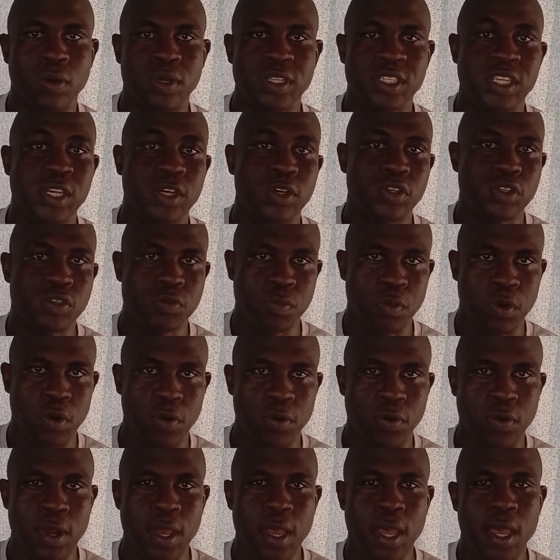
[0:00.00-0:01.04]
tells
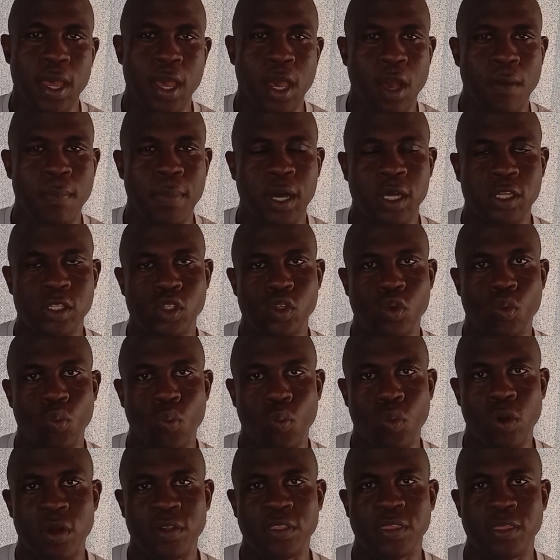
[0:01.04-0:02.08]
more about
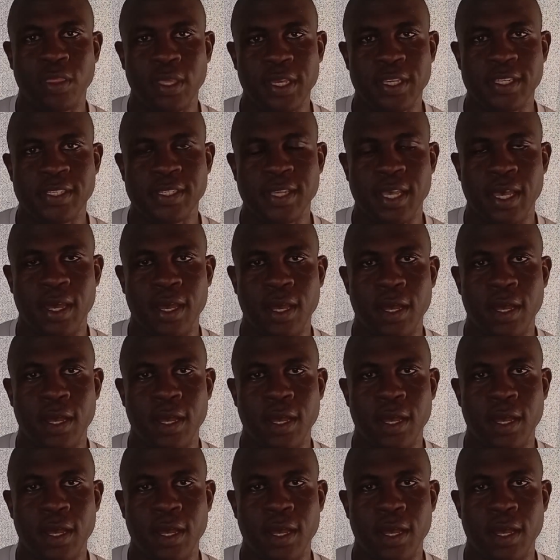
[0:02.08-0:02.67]
what this